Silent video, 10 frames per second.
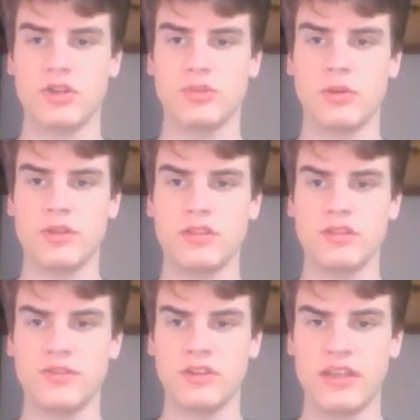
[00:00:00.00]
is what the
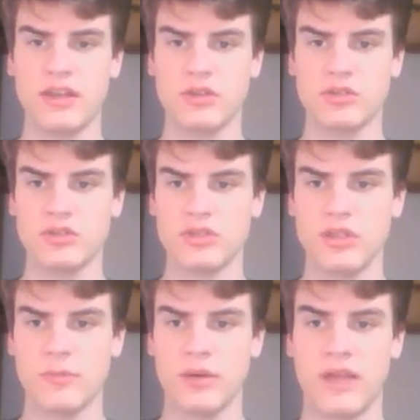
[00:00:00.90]
different characters in
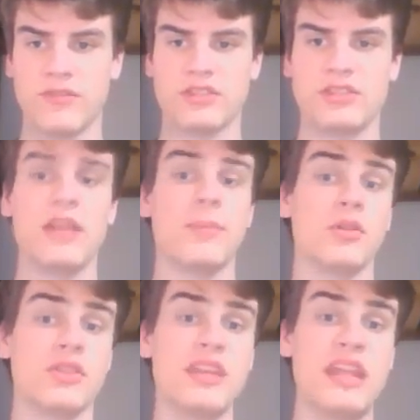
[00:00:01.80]
the book have to say
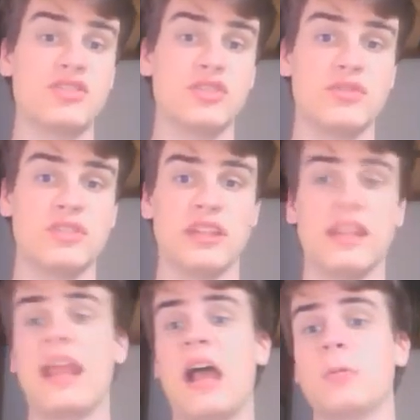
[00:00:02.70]
about the nature of sin
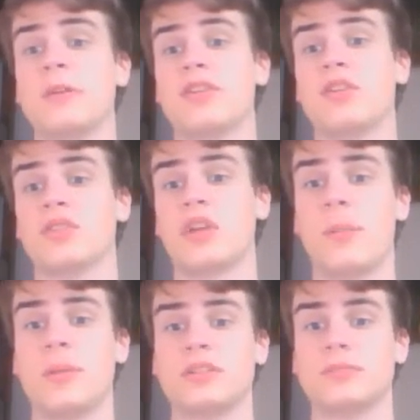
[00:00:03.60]
and how we can
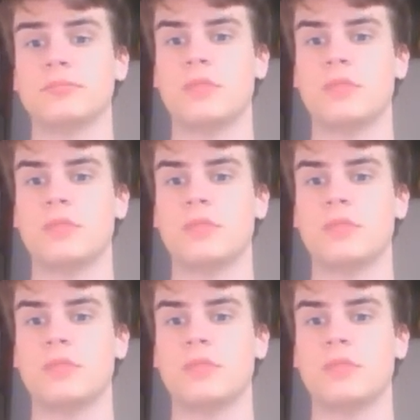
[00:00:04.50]
overcome it.